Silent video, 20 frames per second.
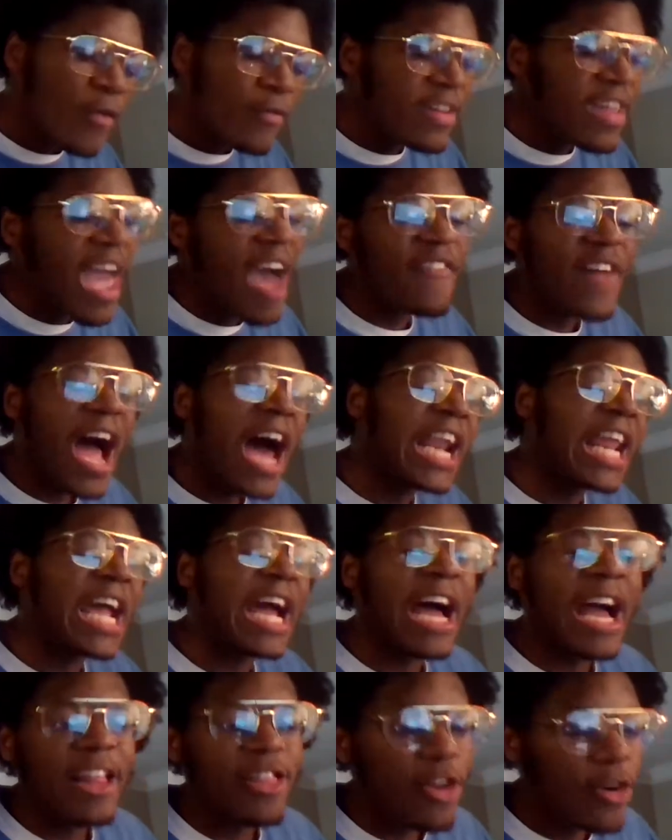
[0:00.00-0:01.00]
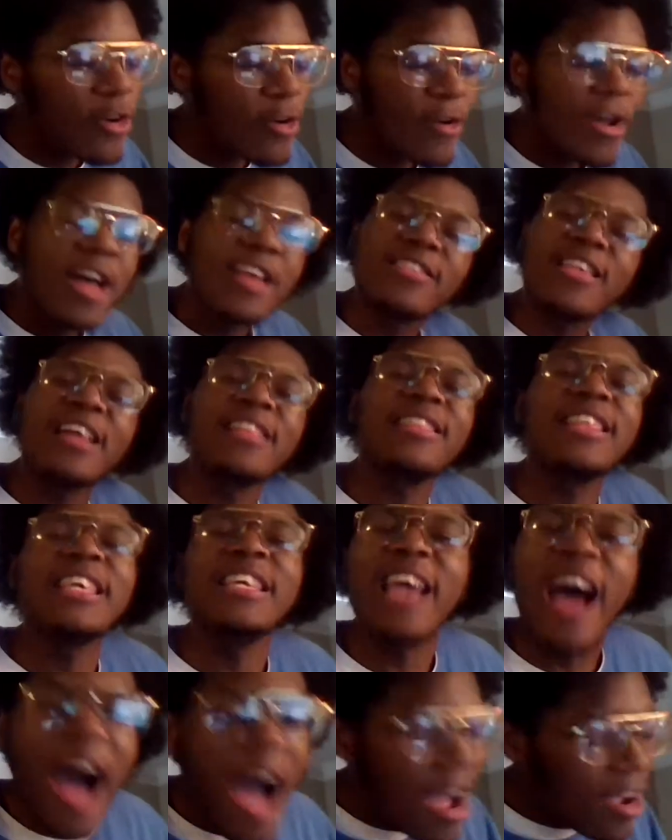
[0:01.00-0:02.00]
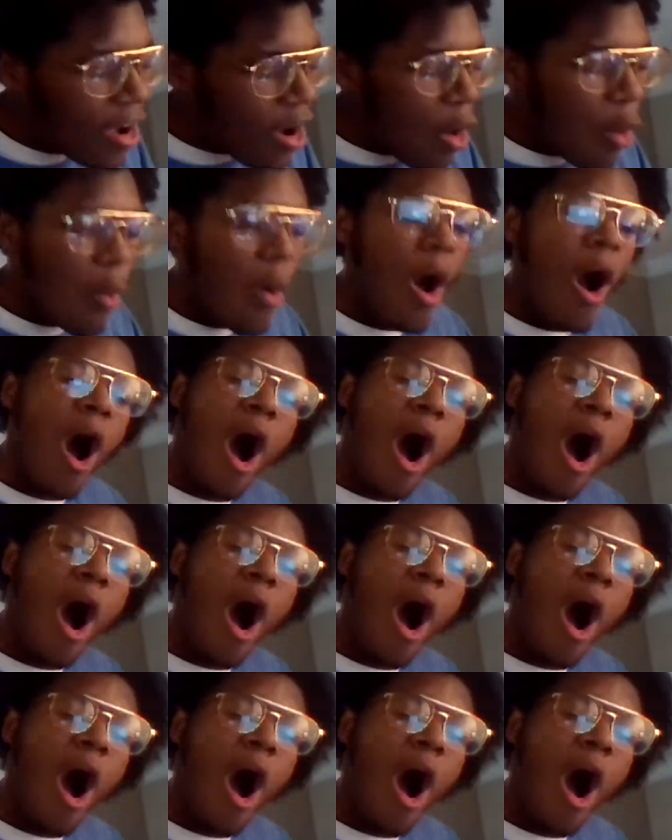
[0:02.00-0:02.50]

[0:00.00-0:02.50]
we have Alejandro Santiago.